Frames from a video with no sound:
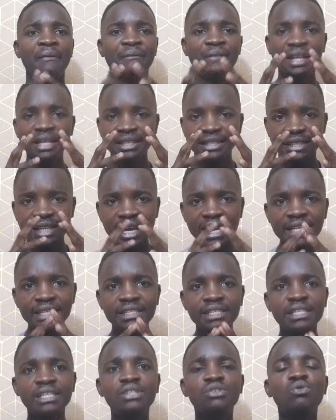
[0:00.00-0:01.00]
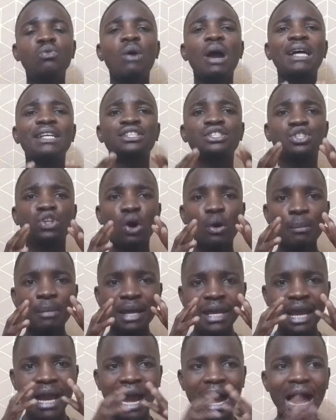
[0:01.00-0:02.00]
The Gen Zs were
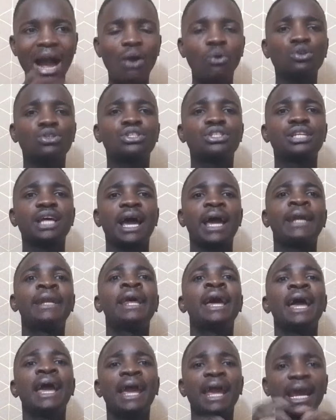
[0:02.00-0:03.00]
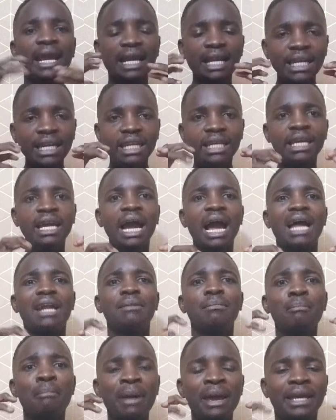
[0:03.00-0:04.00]
storming outside, heckling
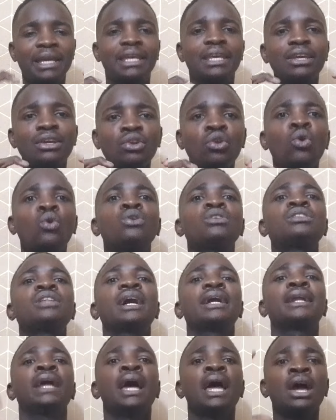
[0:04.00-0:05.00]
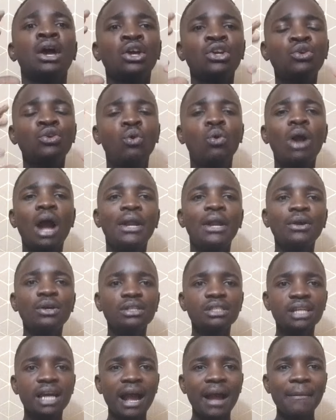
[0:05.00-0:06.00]
and making noise that you
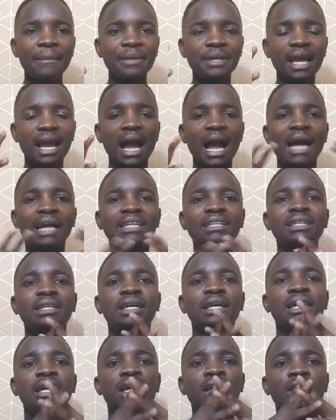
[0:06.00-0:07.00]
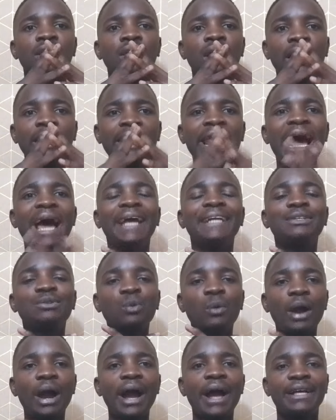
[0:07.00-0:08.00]
cannot come here and lie
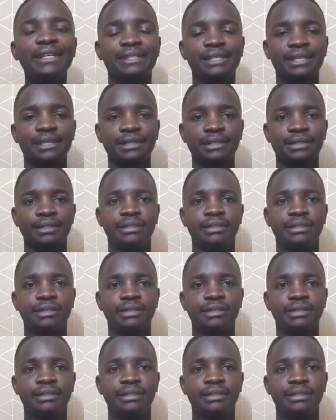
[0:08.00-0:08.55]
to us.